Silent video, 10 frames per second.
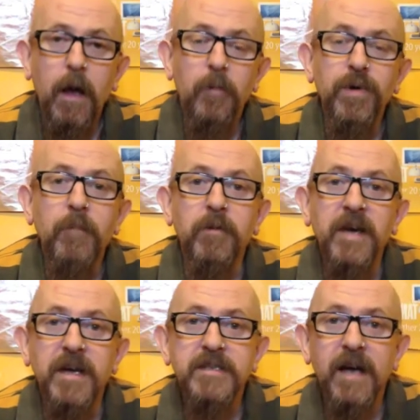Problem
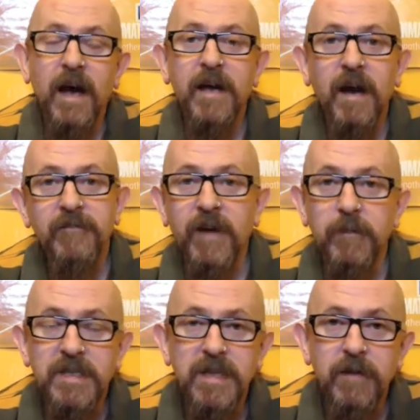is, I can't find
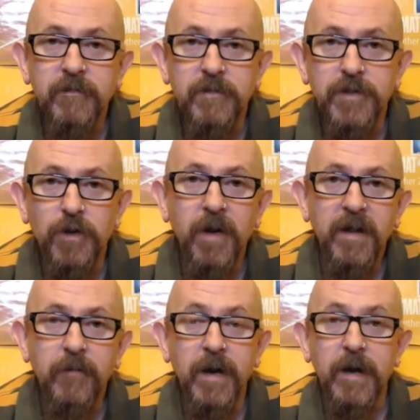my siphon tube
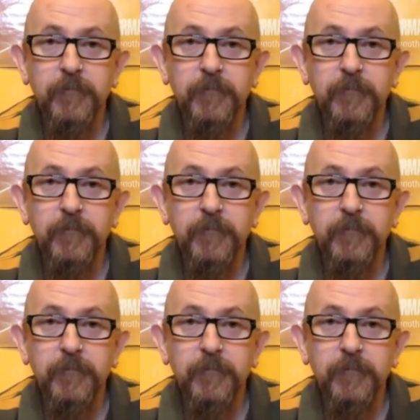anywhere.